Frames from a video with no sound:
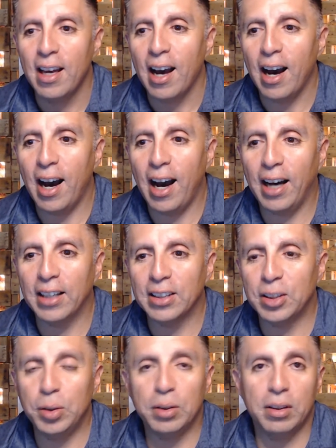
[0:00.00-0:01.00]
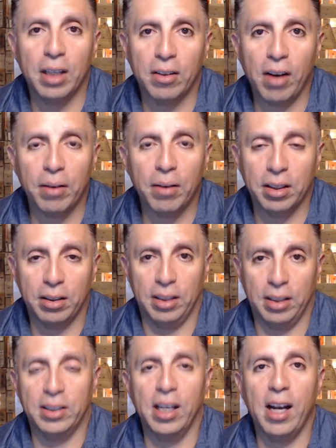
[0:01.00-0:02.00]

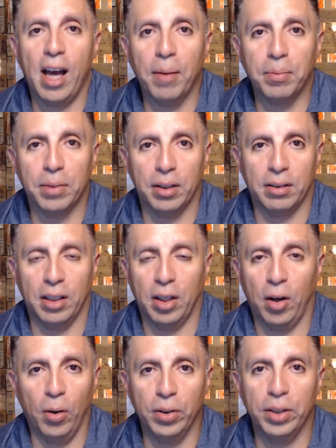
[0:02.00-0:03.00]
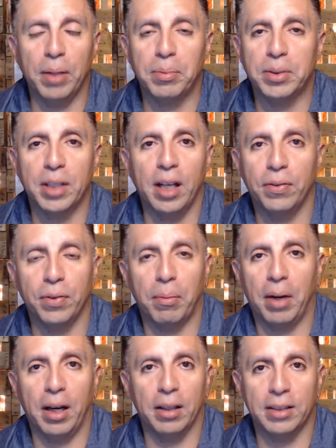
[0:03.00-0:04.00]
They stand up, they're holding themselves
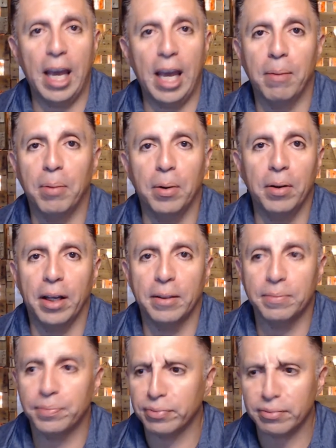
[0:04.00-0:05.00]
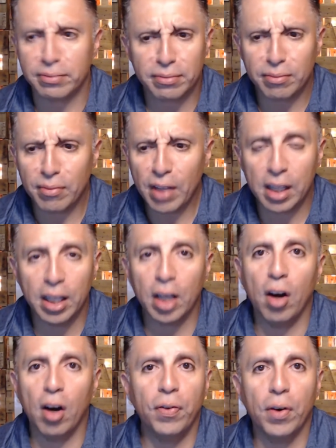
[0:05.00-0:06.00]
from a table, and they
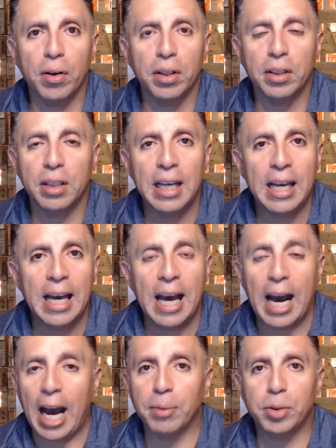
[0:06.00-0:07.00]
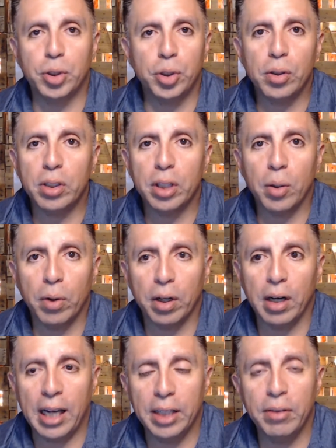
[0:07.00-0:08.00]
go for it. I'm sure they
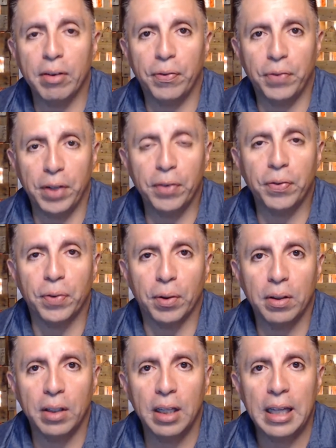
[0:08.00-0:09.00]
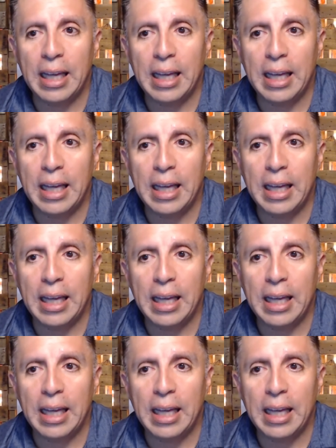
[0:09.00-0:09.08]
were a little fearful.